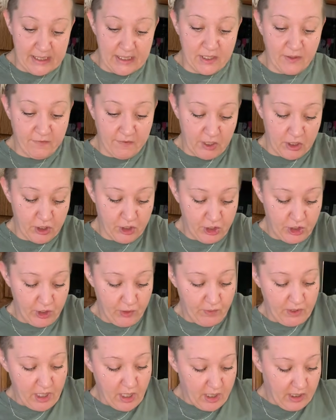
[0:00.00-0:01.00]
is a
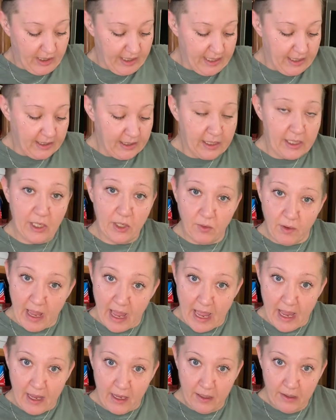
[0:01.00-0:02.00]
virtue, darling.
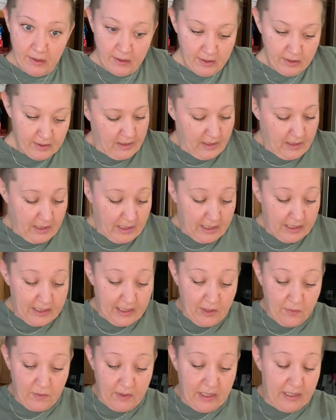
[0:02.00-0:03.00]
Okay? I
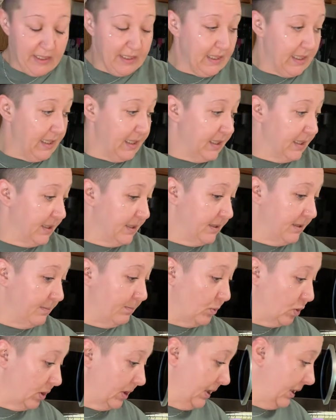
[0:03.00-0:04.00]
think we're going to need more